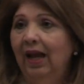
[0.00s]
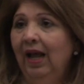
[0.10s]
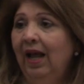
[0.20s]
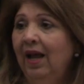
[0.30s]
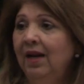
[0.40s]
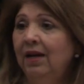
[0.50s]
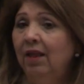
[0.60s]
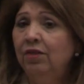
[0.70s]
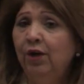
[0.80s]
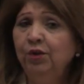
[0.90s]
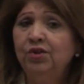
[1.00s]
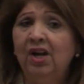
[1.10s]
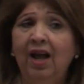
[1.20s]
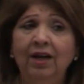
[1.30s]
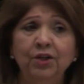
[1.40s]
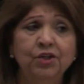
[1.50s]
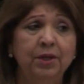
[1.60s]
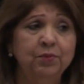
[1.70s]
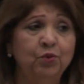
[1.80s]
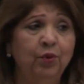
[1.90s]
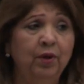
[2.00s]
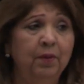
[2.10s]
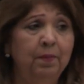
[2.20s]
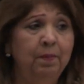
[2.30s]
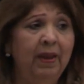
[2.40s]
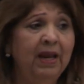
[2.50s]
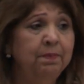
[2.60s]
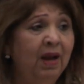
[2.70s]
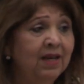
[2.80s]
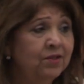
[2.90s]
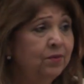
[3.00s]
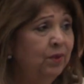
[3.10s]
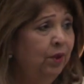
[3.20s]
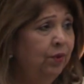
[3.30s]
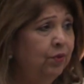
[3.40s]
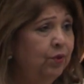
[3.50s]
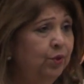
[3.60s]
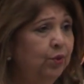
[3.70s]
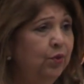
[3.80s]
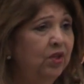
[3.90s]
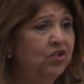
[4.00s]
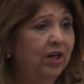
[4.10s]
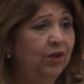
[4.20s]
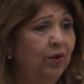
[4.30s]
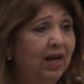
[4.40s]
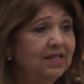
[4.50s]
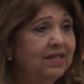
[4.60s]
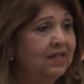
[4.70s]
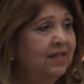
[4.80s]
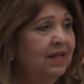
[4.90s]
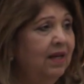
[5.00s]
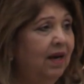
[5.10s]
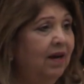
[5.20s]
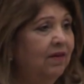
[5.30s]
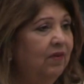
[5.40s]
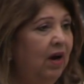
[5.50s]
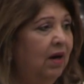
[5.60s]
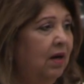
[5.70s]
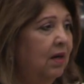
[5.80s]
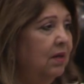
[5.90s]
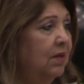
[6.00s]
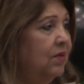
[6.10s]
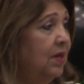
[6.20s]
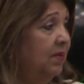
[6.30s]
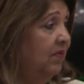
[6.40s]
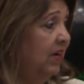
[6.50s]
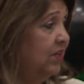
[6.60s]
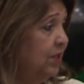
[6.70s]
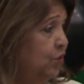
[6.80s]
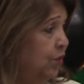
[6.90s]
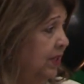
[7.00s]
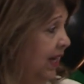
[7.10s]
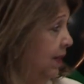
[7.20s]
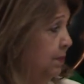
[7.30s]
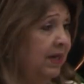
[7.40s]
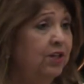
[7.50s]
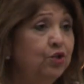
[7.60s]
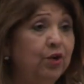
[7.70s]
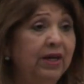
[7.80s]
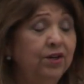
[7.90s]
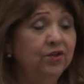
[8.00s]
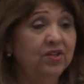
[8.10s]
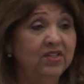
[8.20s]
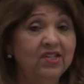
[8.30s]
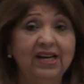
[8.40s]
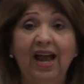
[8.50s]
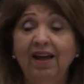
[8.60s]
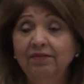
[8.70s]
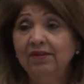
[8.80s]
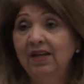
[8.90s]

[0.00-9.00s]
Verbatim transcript: And those scholarships were made possible through the generosity of our, some of our district administrators and staff,